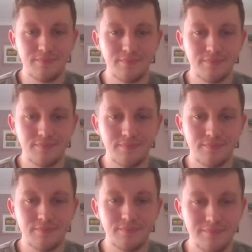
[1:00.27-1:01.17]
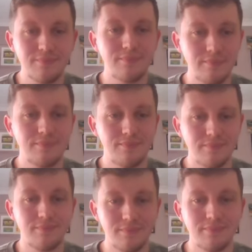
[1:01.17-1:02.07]

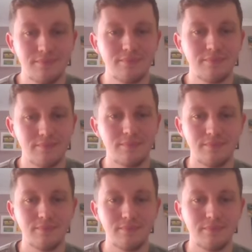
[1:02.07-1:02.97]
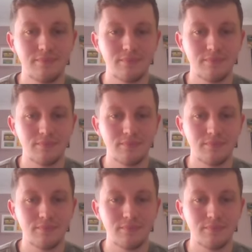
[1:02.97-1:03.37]
[no speech]